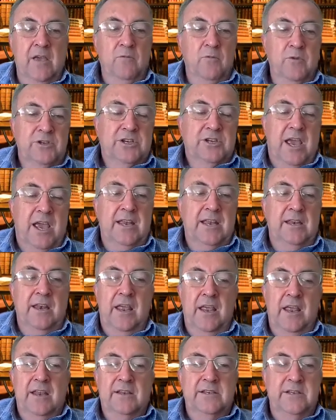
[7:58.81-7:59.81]
which
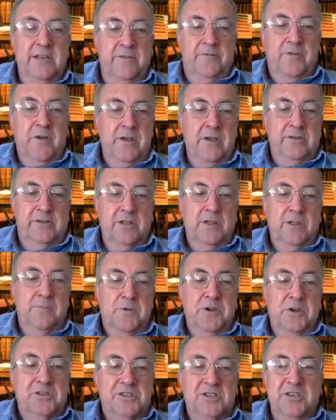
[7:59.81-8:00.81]
can differ to the
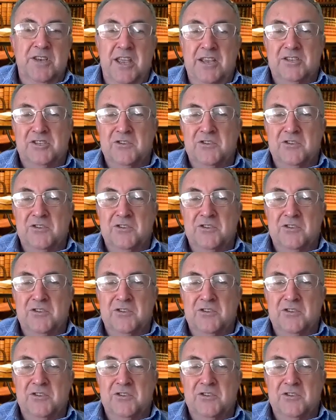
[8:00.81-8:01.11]
person